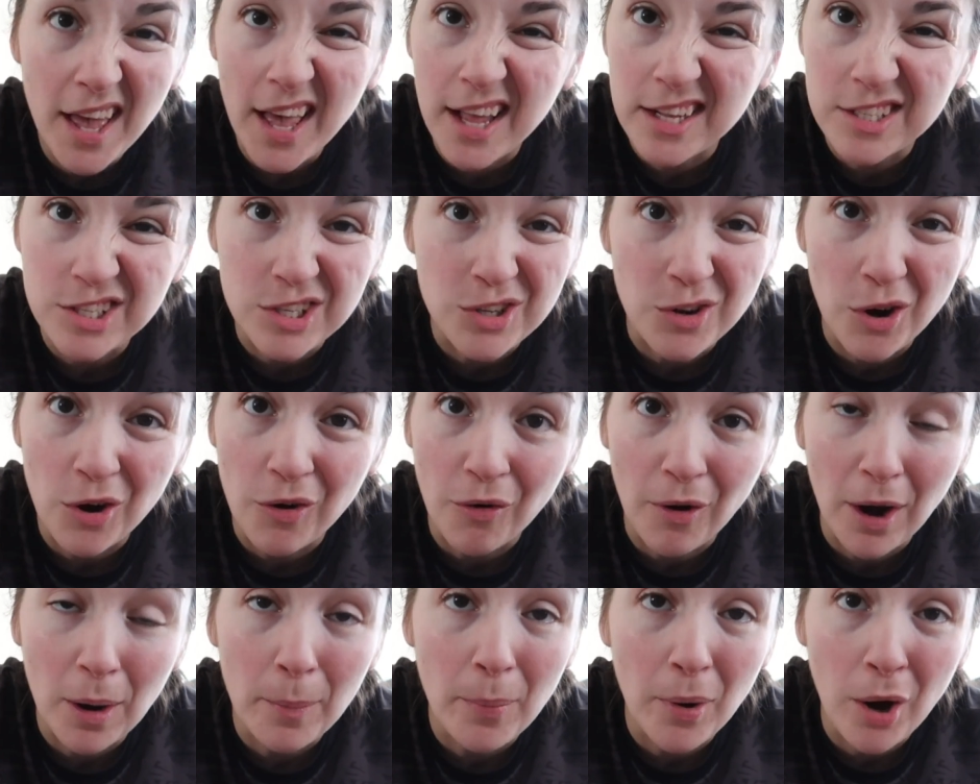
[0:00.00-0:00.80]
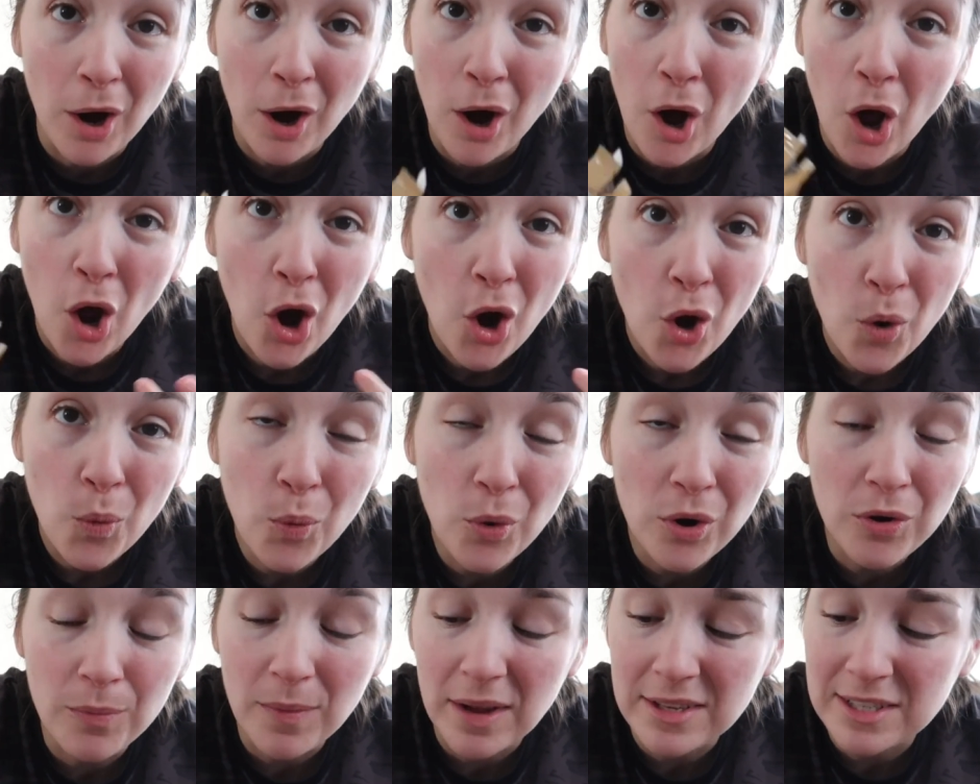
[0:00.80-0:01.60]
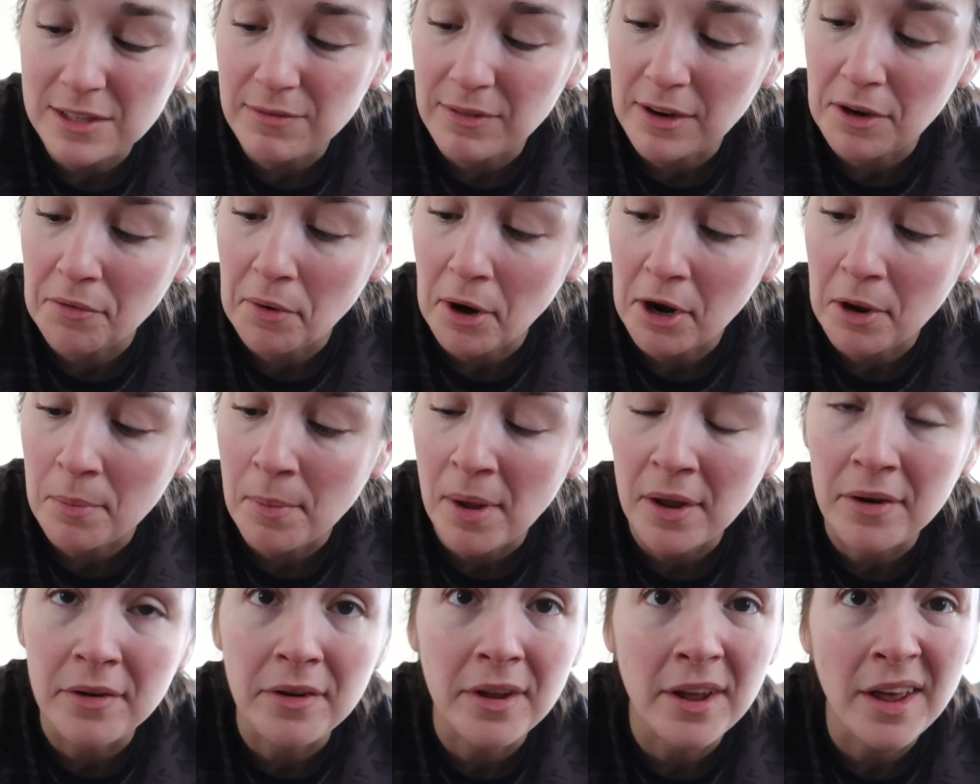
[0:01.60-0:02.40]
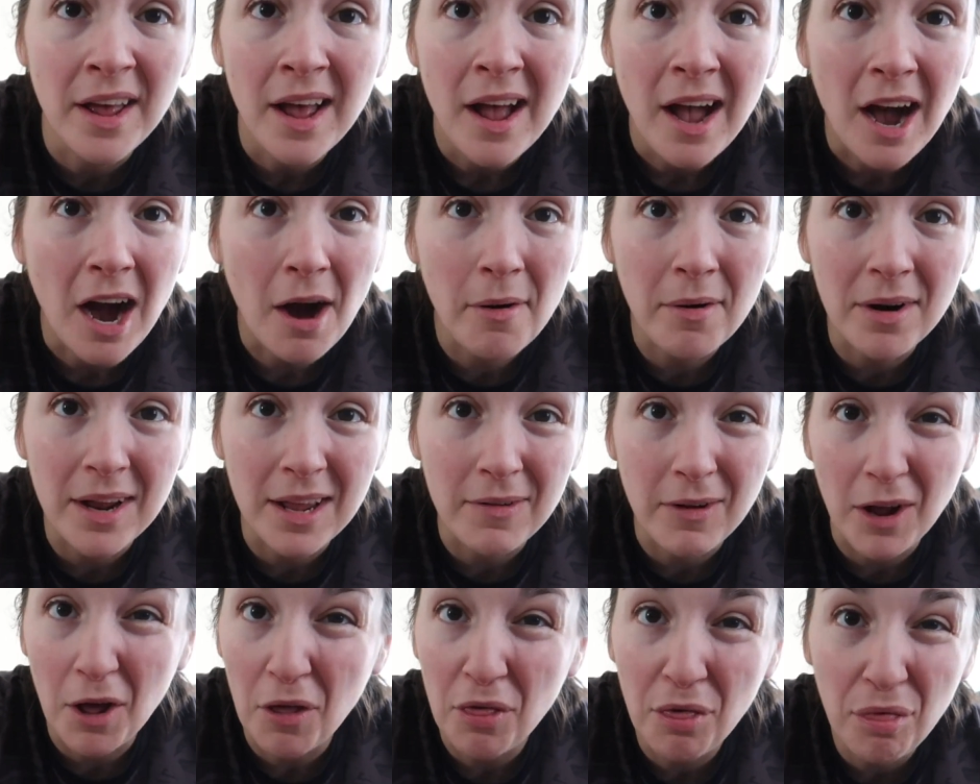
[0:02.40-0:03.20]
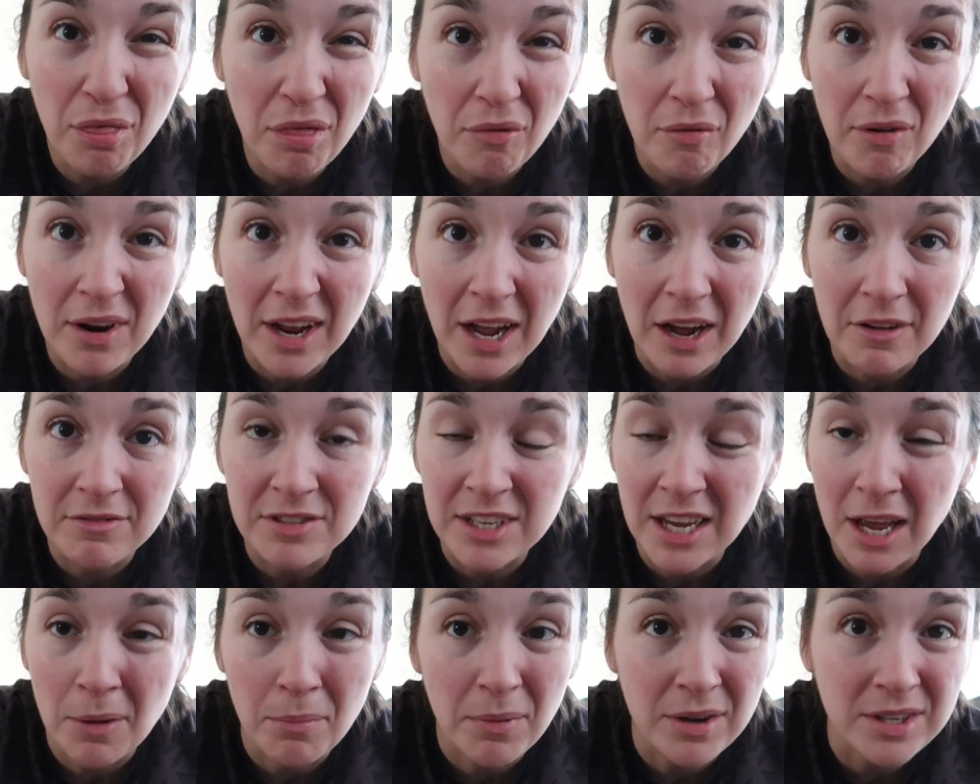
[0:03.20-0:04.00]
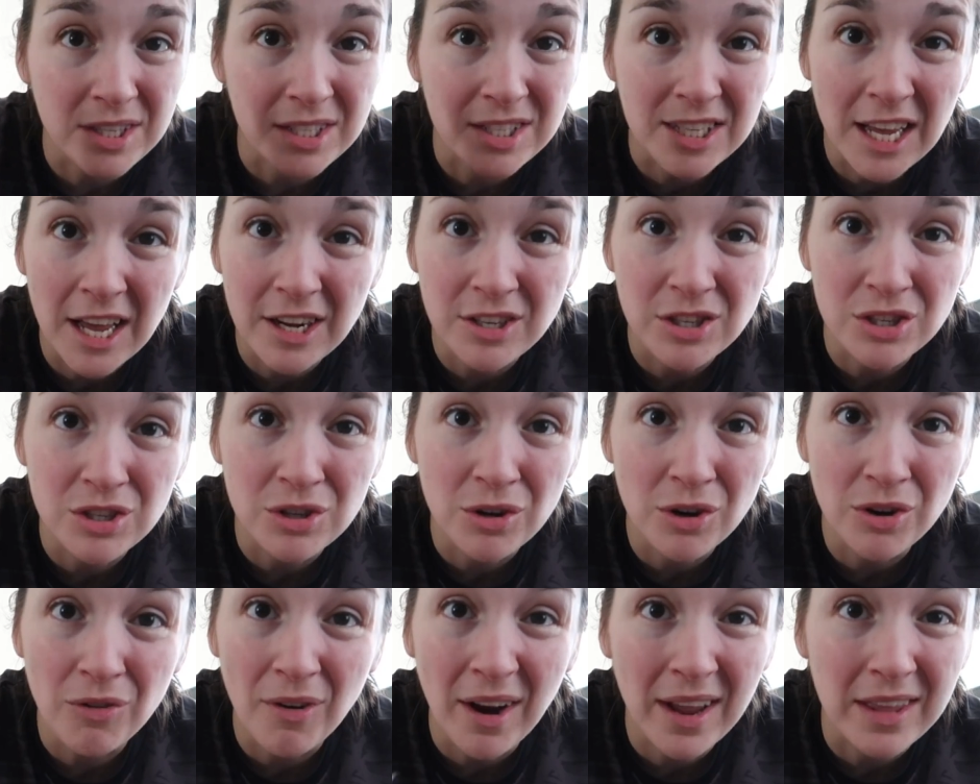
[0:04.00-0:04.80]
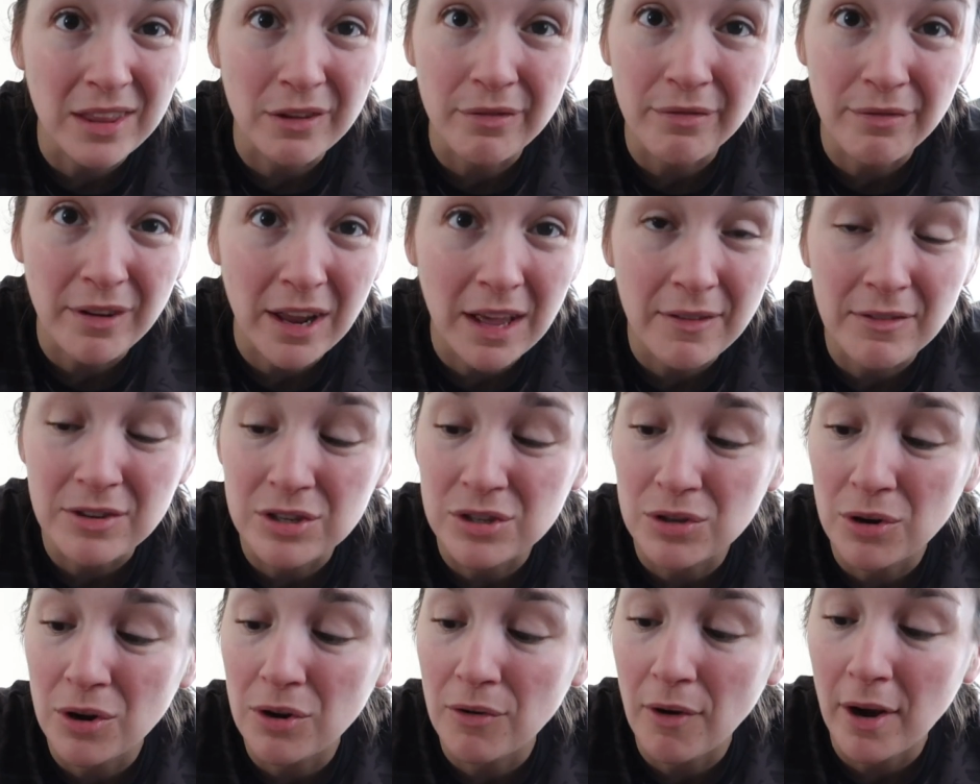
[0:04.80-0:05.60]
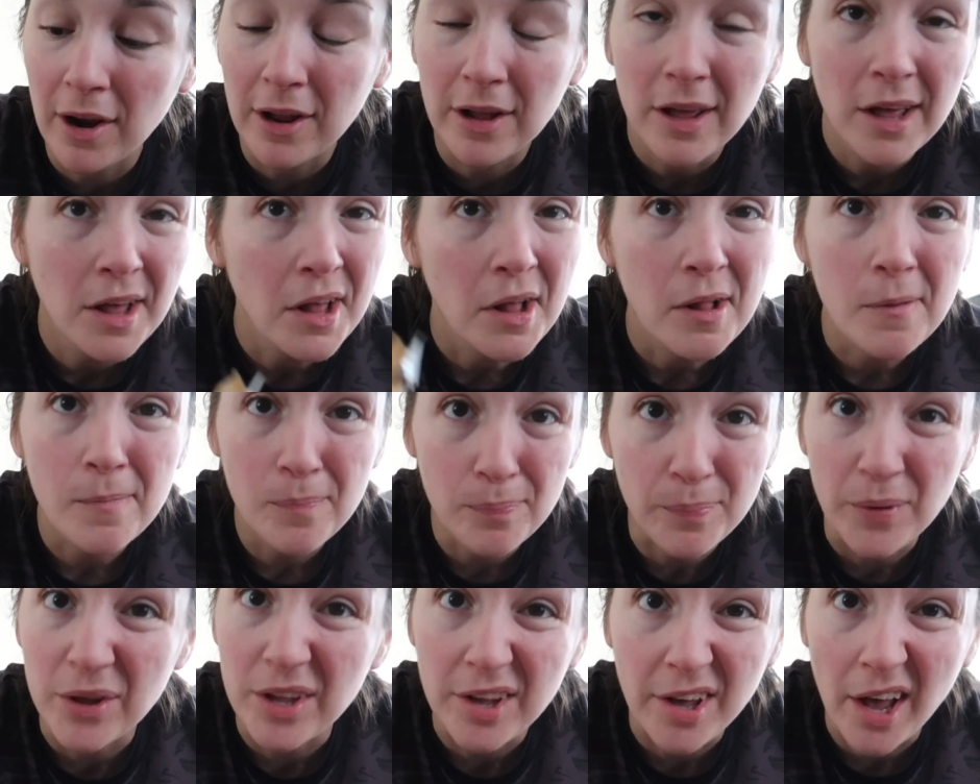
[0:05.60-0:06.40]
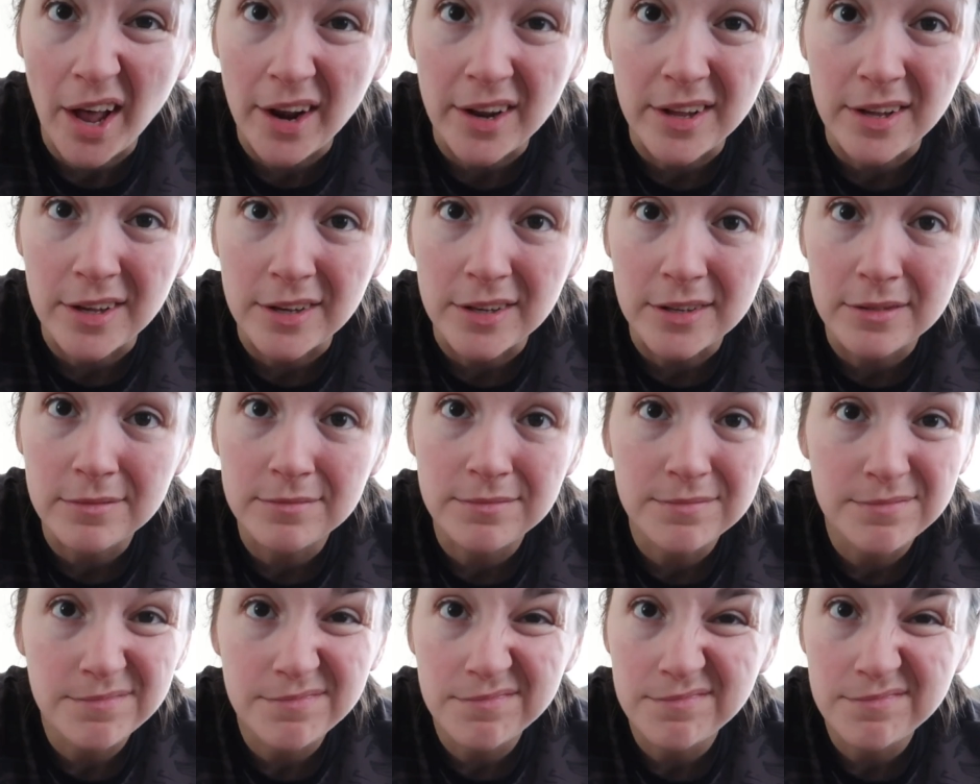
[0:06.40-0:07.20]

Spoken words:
It's not a great bar, wouldn't massively recommend it. I'm gonna give it like a 3 out of 10 because the texture's not great, the flavor's not great, but you can eat it.